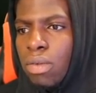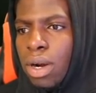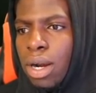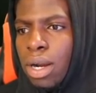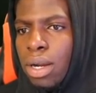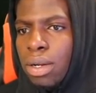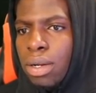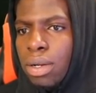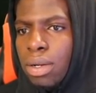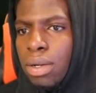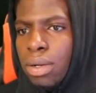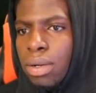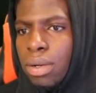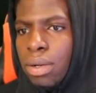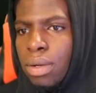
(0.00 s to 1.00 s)
Right.
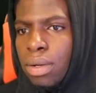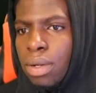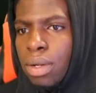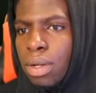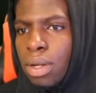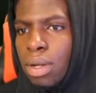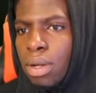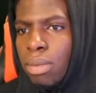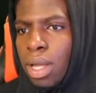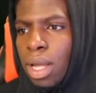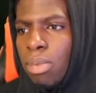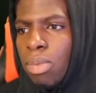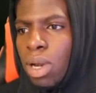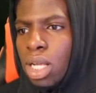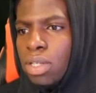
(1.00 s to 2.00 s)
We
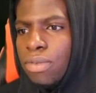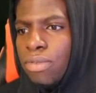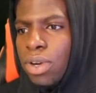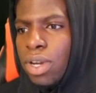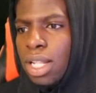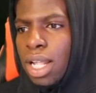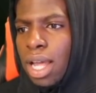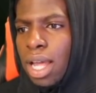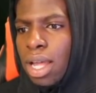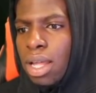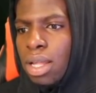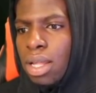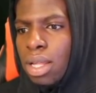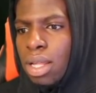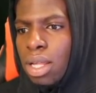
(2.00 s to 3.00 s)
get plus three
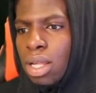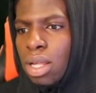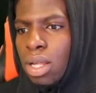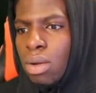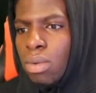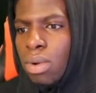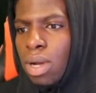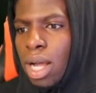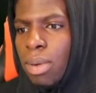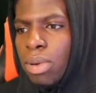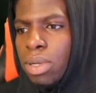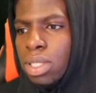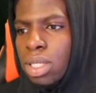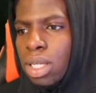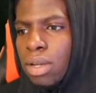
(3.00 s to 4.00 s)
there. What
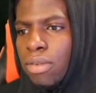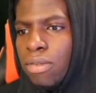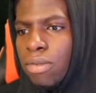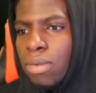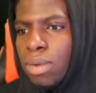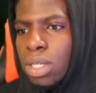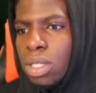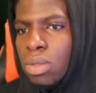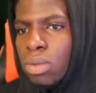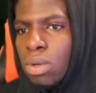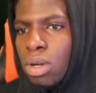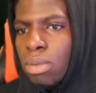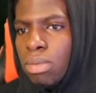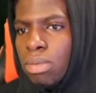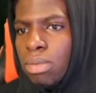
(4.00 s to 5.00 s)
happens if we
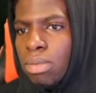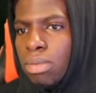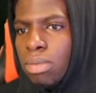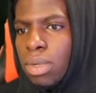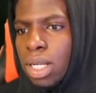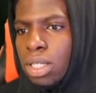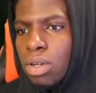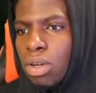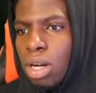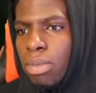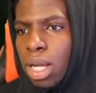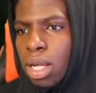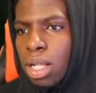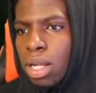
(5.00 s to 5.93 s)
swap? That's not going to